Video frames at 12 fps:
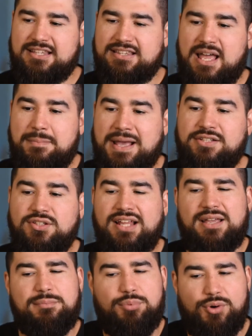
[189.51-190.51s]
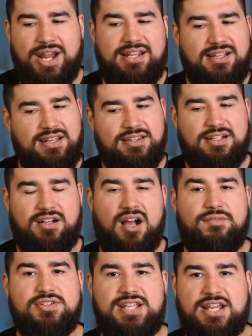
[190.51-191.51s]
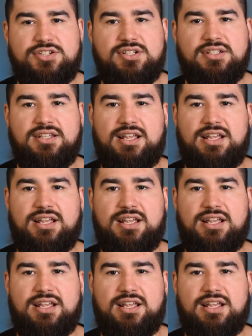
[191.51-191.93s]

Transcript: like break the conversation.